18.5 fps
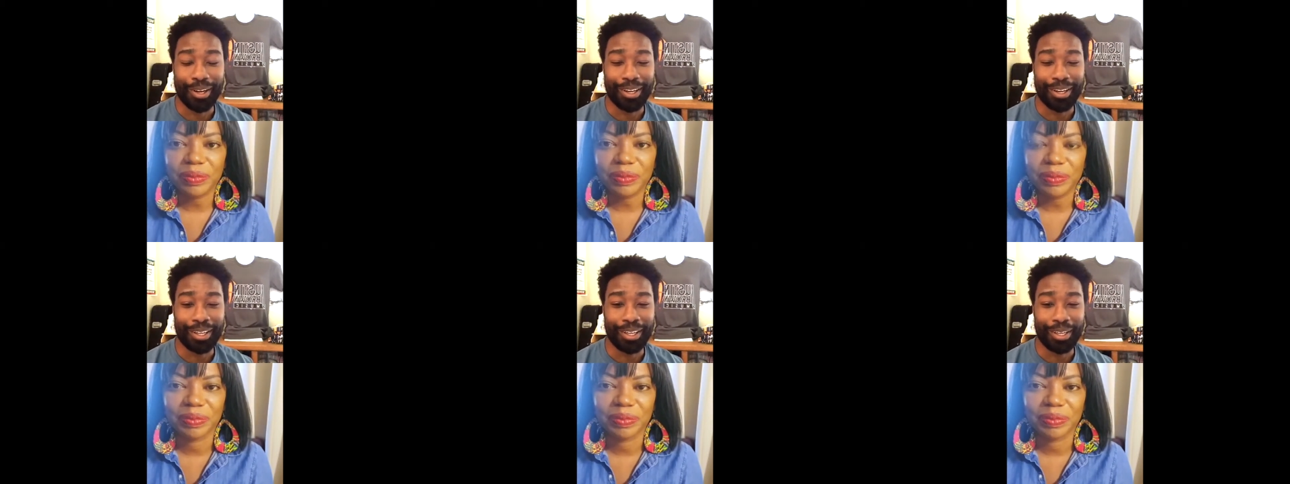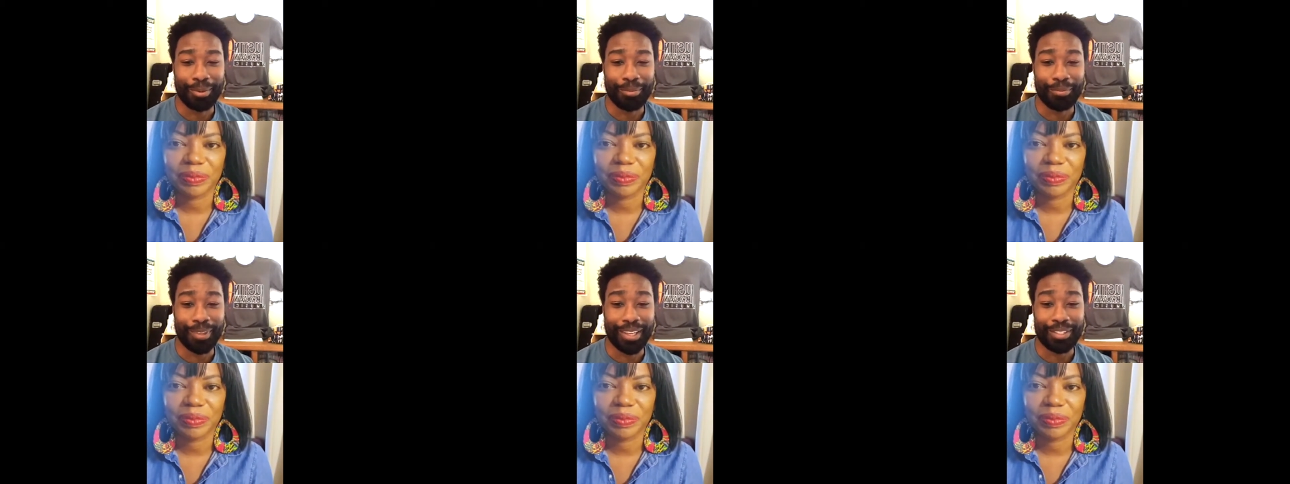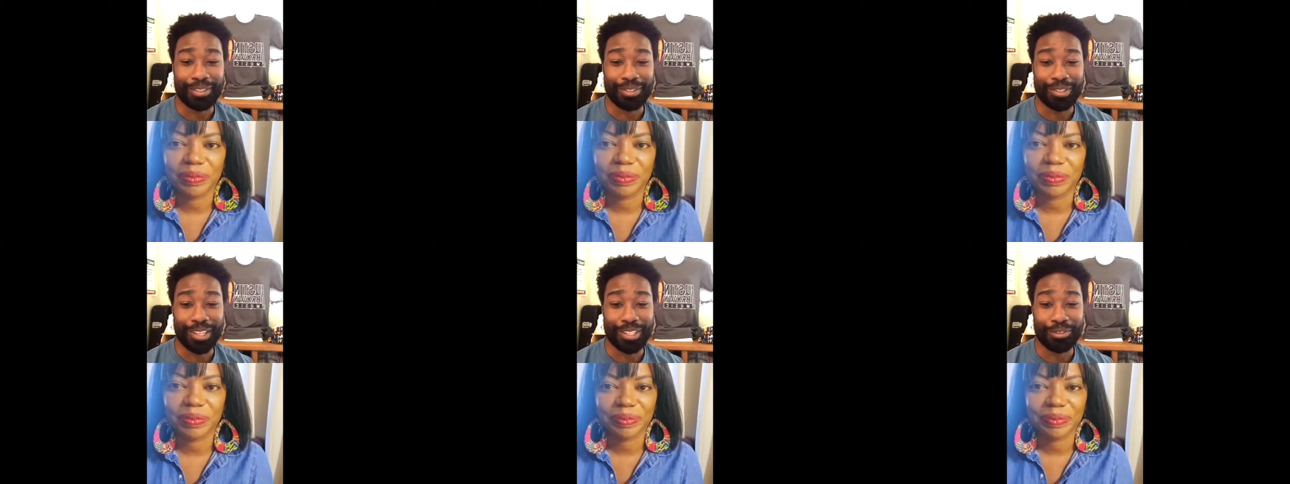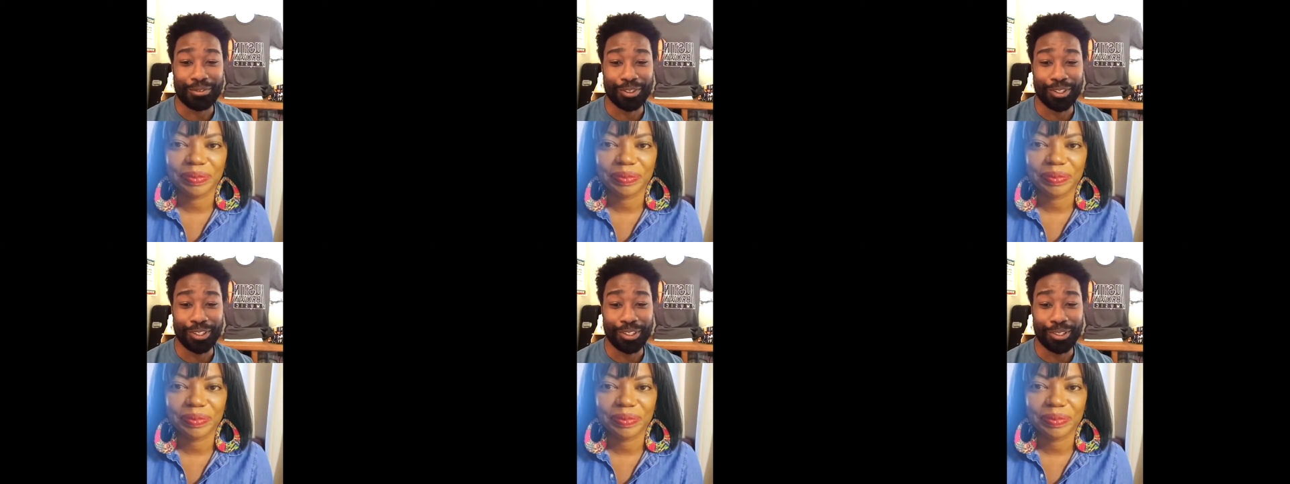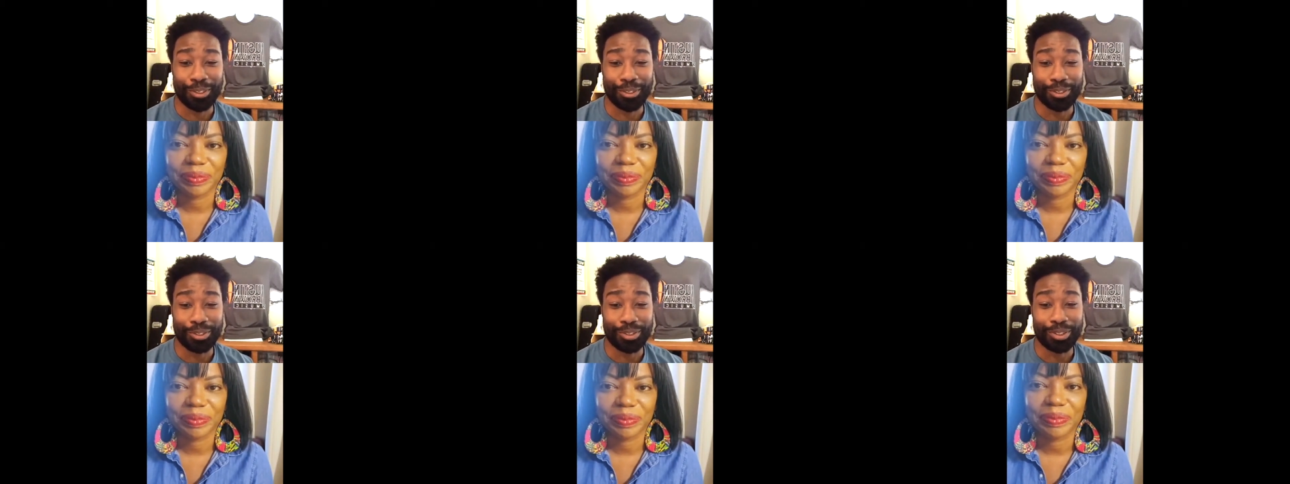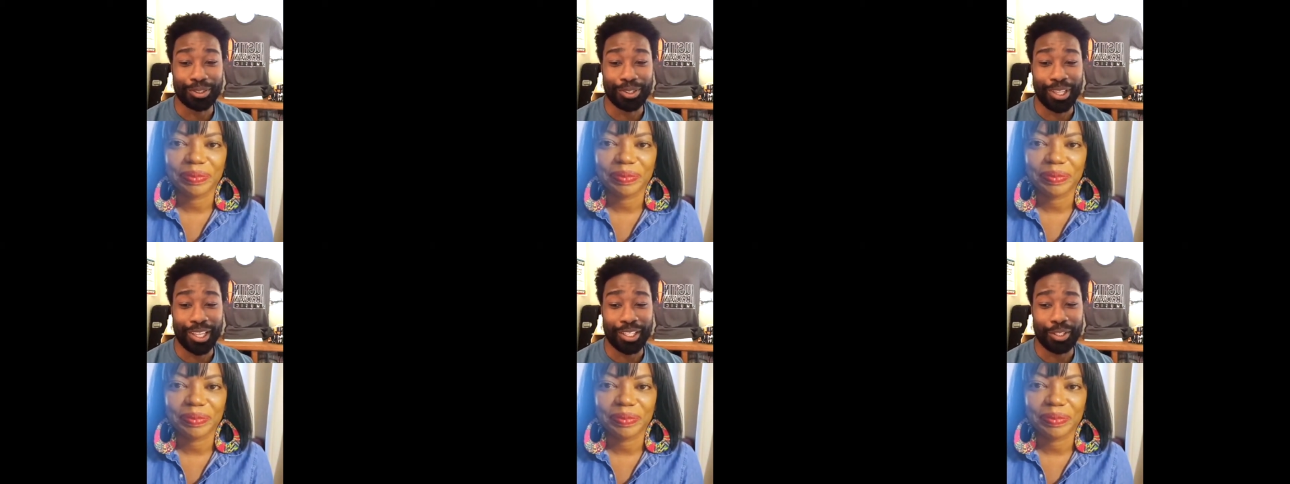Speaker 1: Um that's that's really cool. So
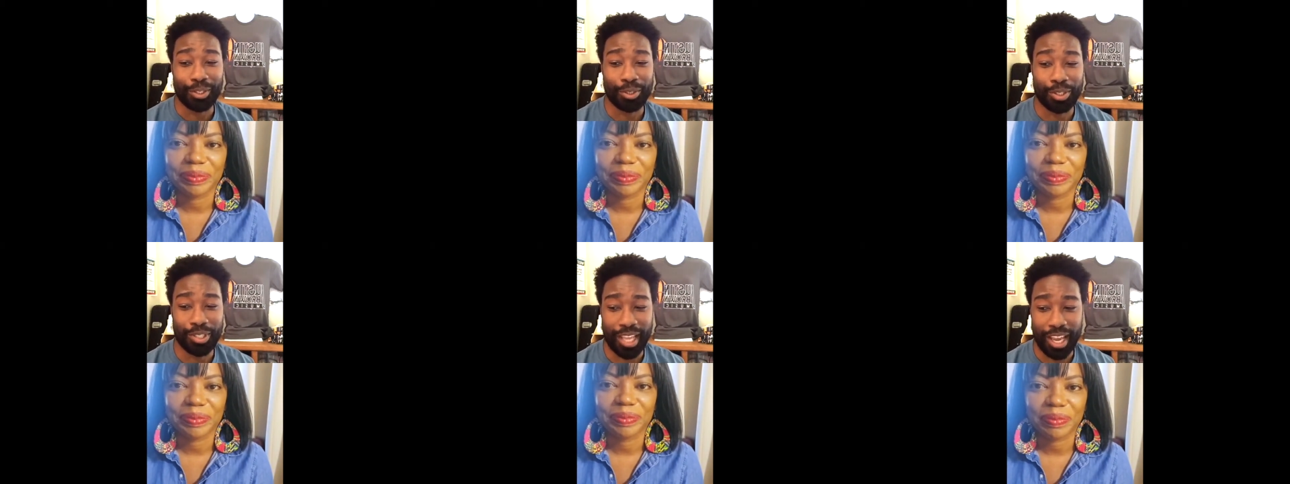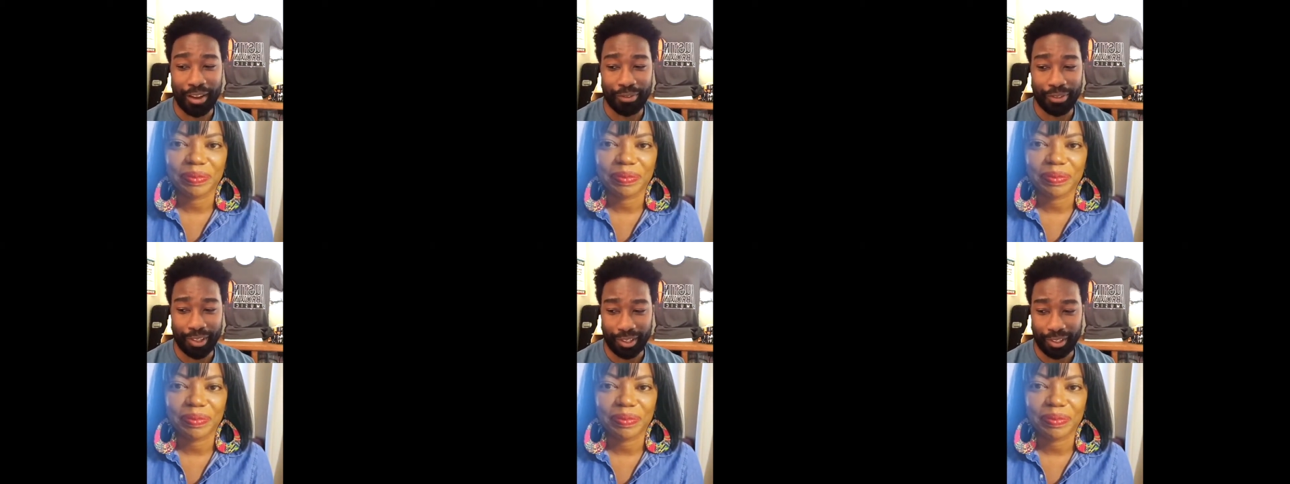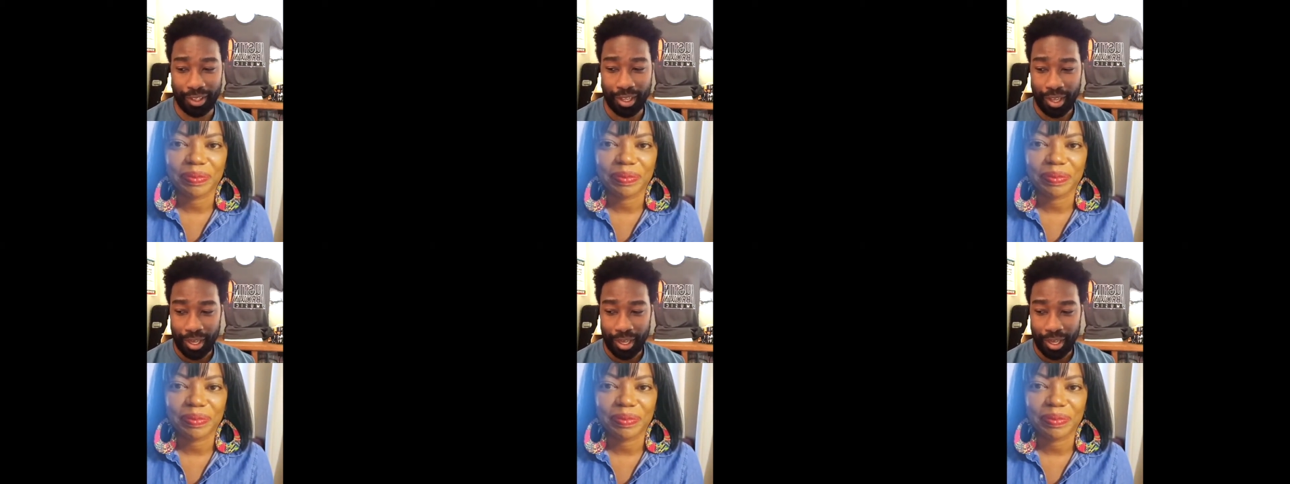like you just have the